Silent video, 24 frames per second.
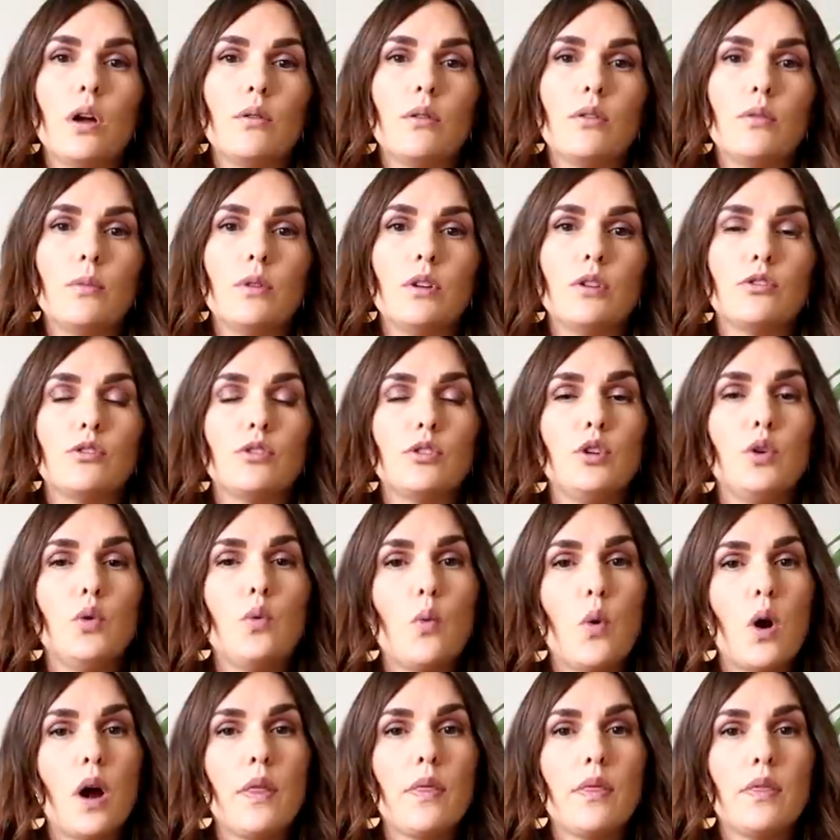on with the windows or you
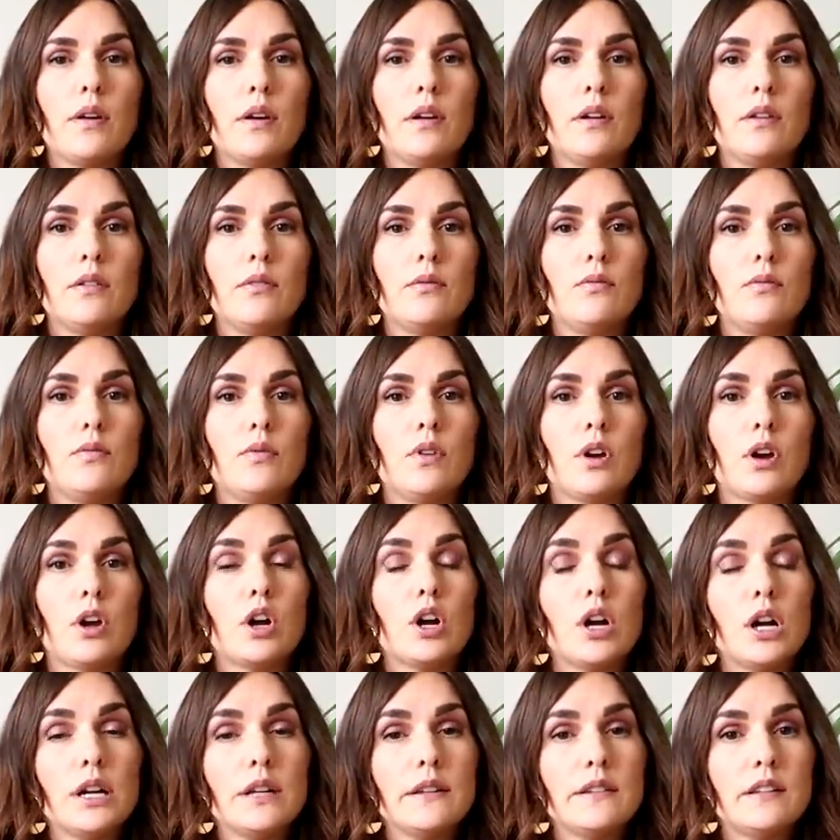want the, the
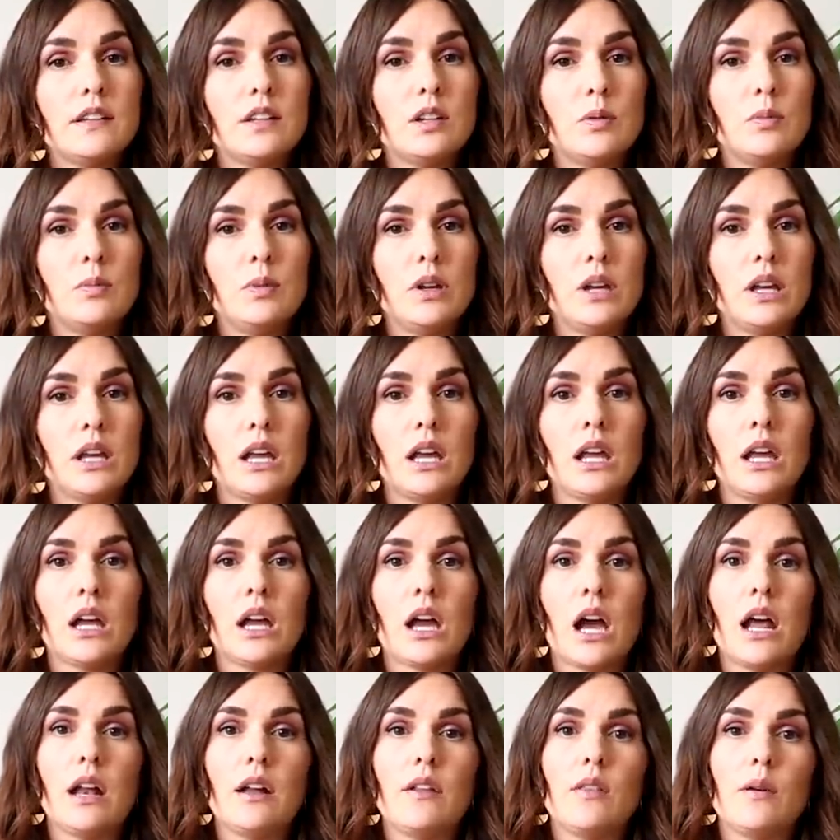curtains to be
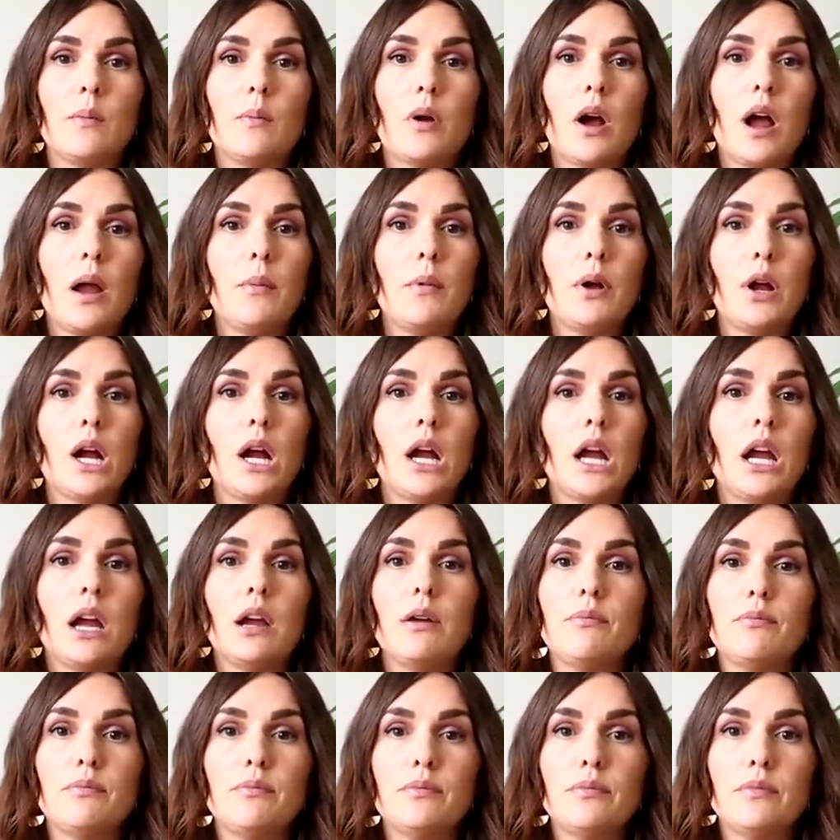kind of the
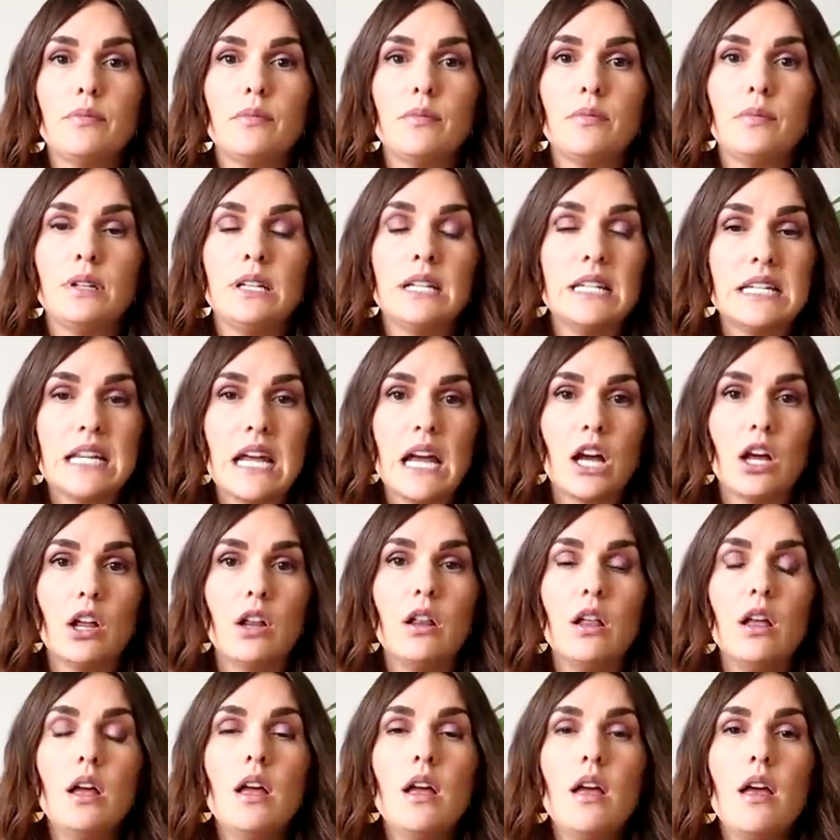primary
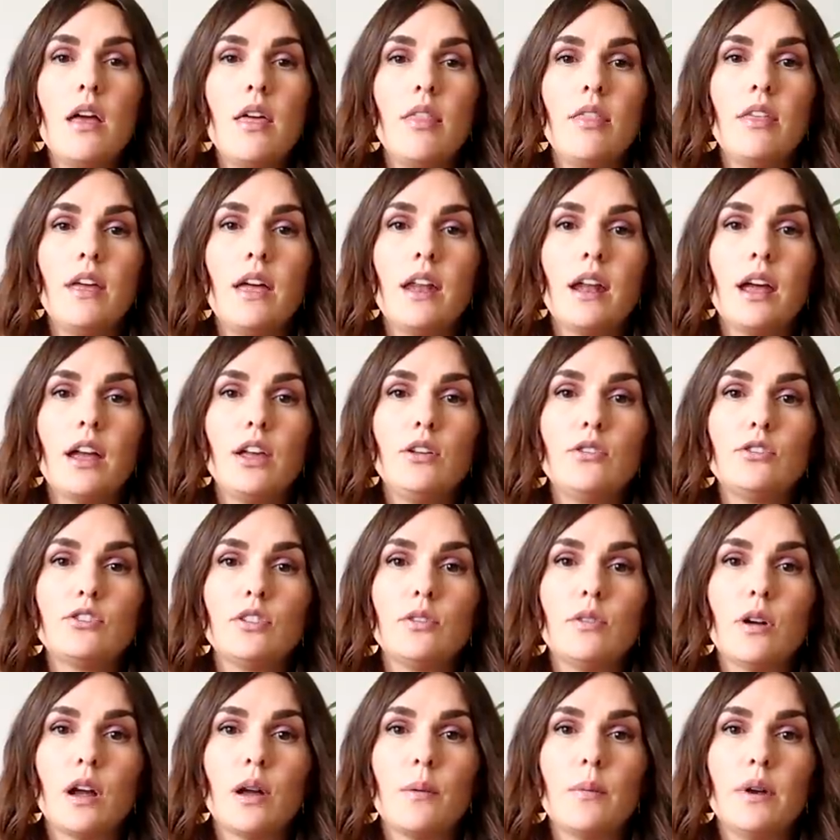detail, then I
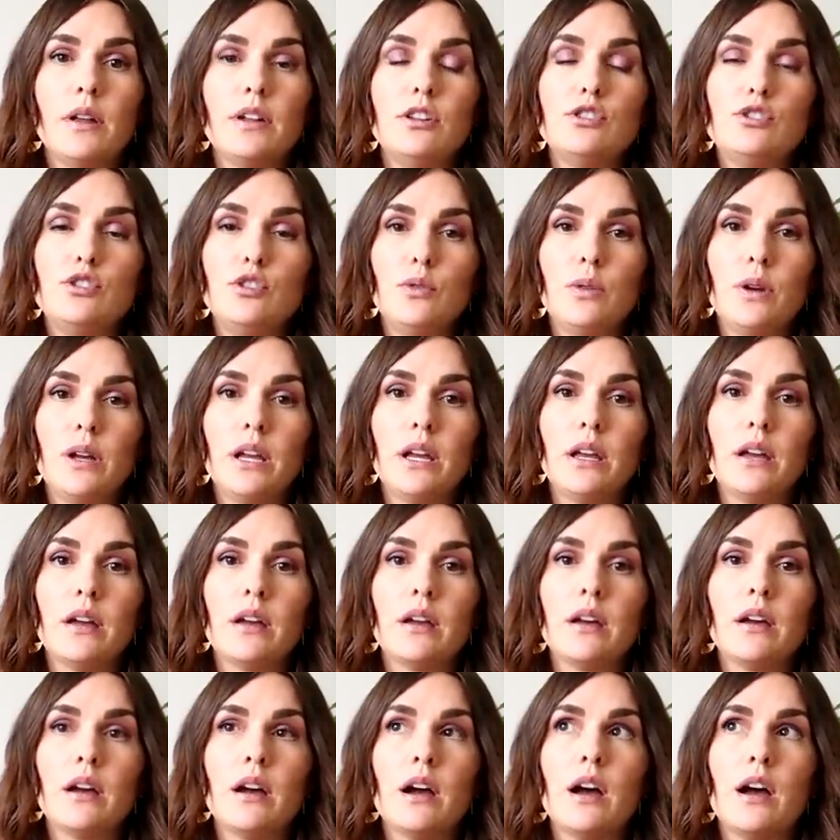usually recommend doing
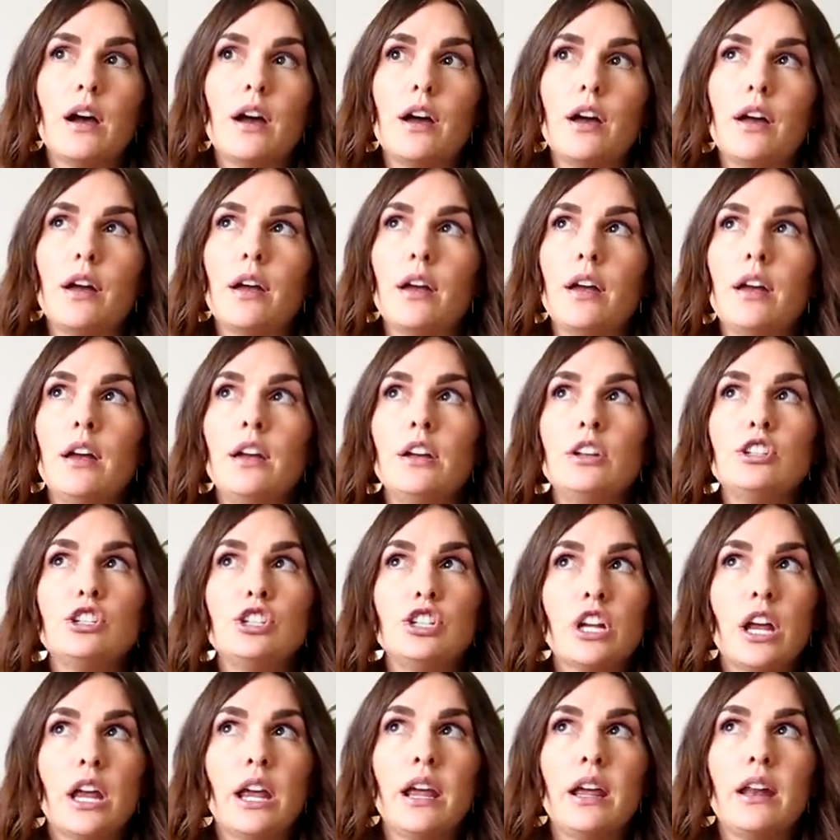uh,
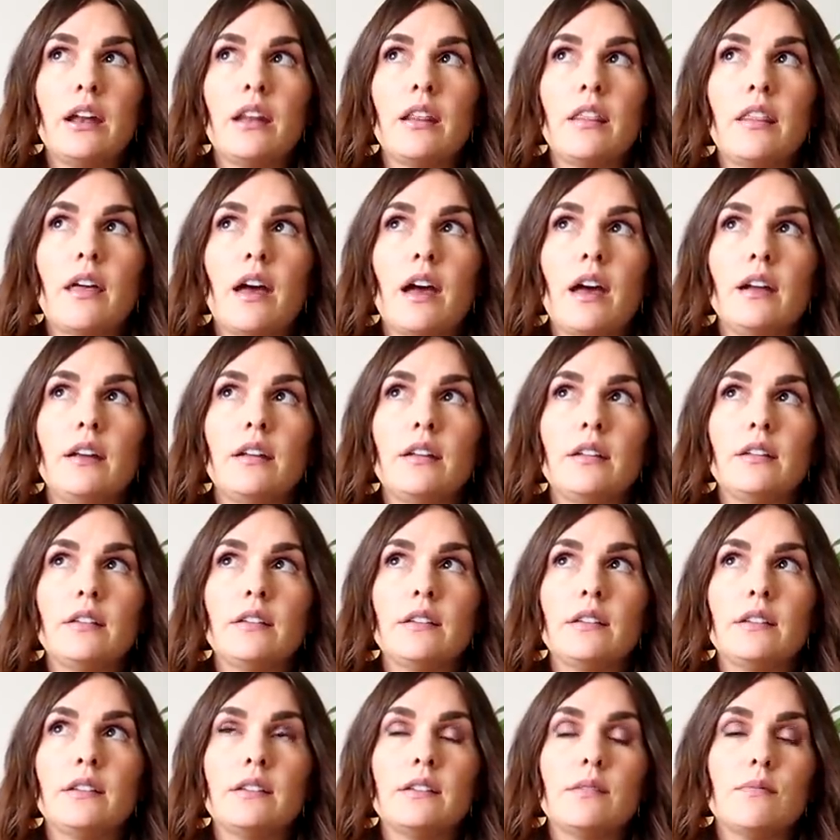shade that
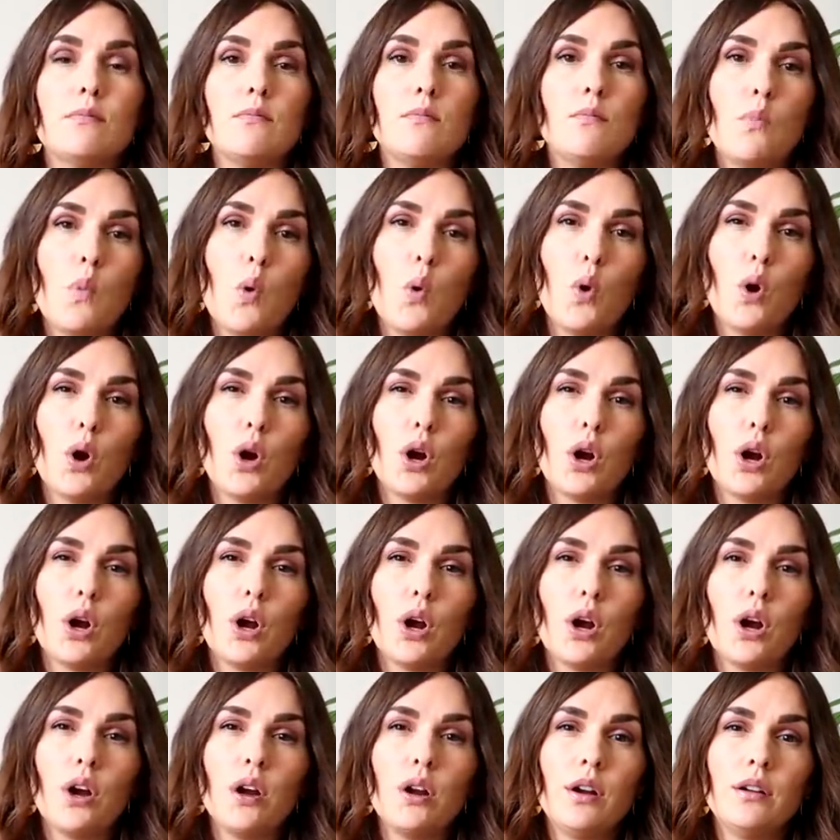is
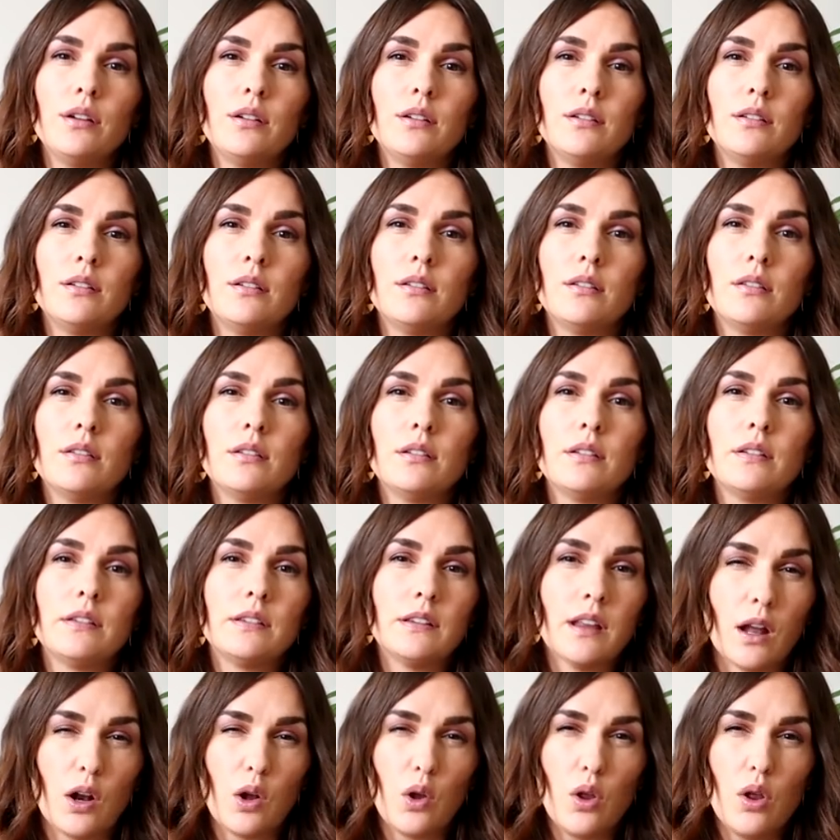more
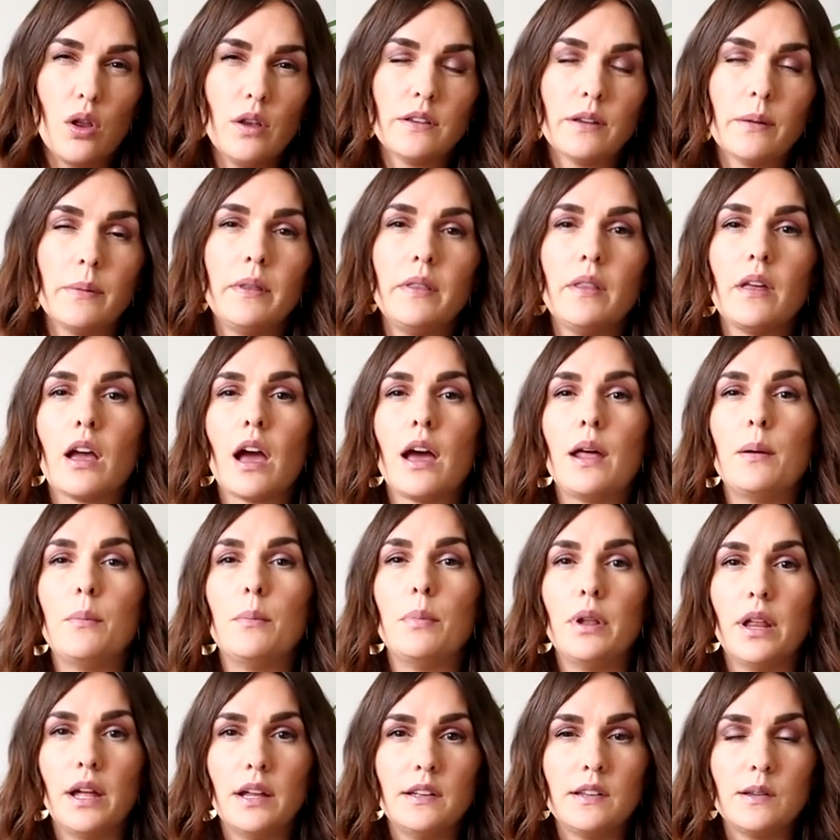subtle, something that kind
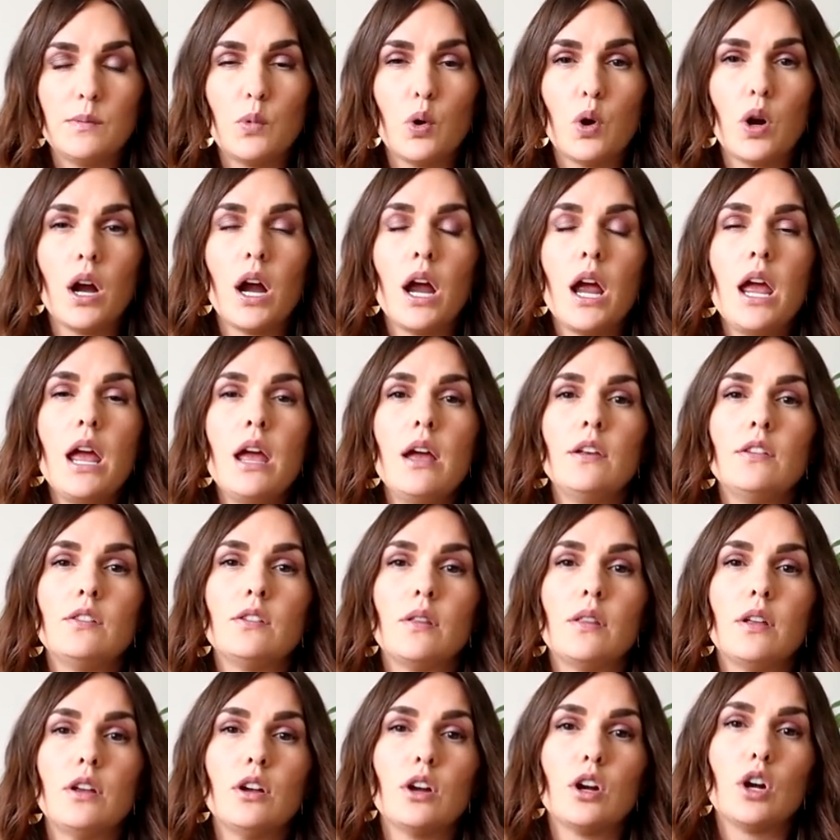of blends more
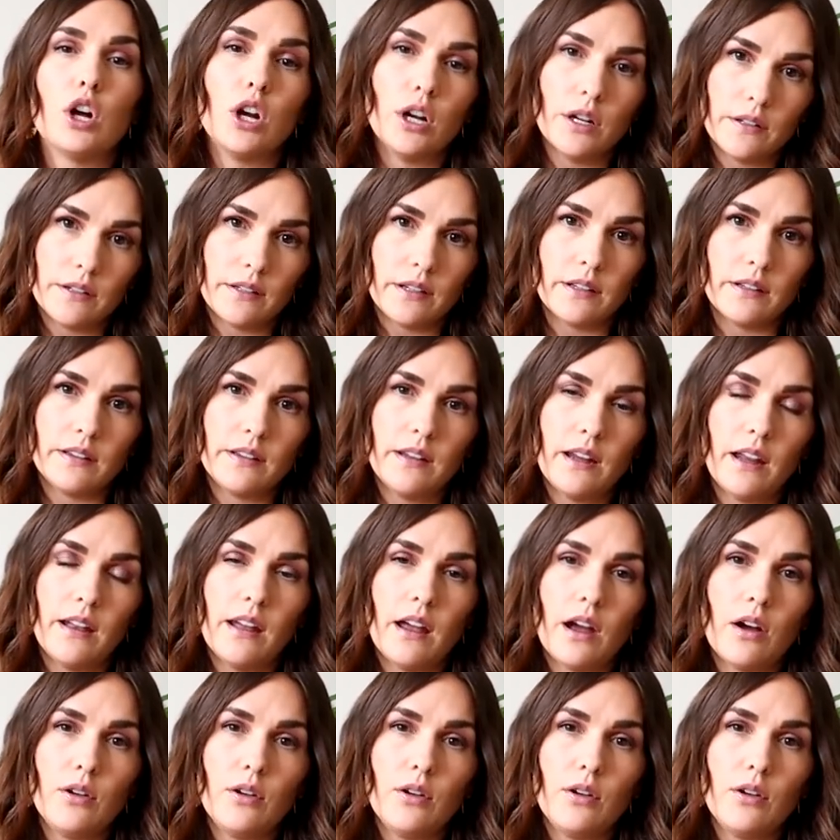so that your curtains can stand